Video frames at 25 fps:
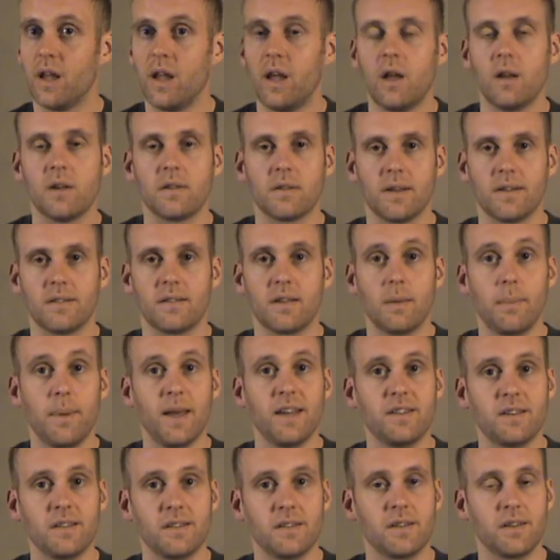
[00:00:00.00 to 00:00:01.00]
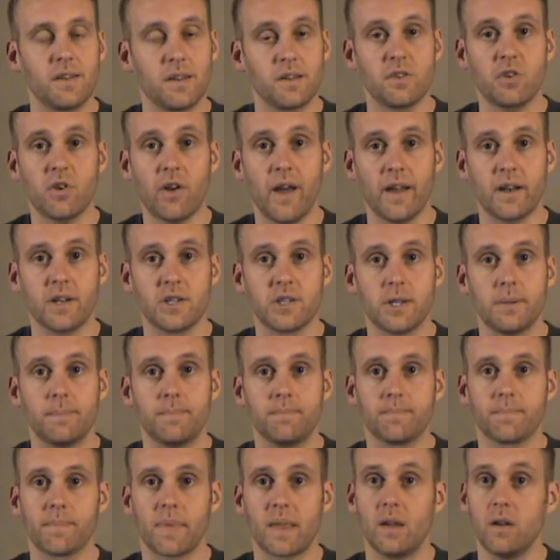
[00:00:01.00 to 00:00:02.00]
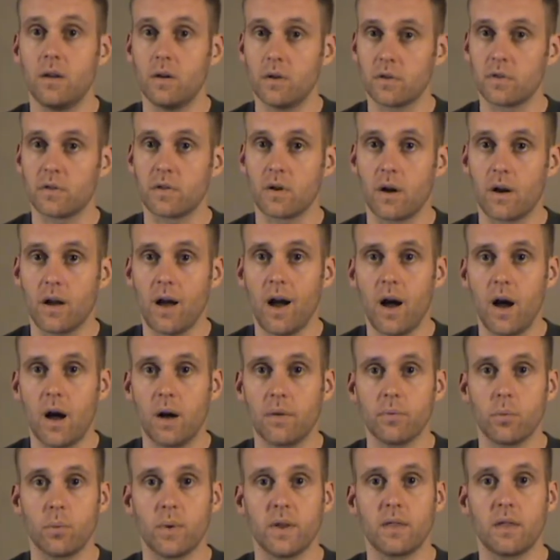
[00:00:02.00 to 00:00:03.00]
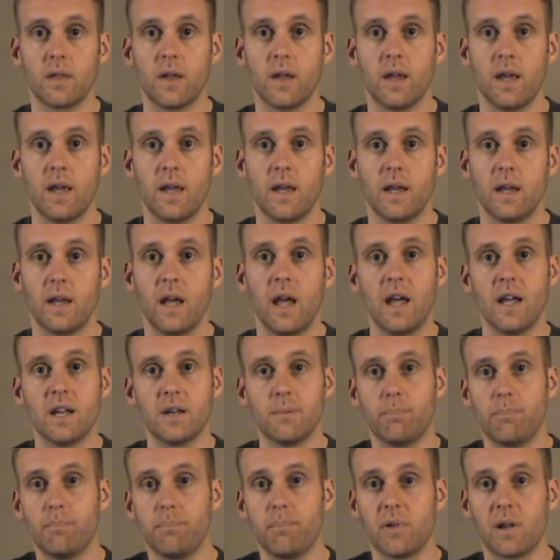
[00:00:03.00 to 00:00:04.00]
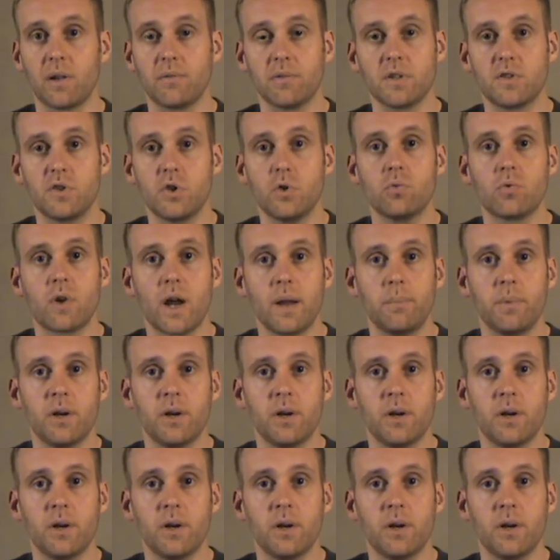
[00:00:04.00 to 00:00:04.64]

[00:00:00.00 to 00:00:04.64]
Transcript: So that's the basics of the strategy. You'll start off with a level 2 red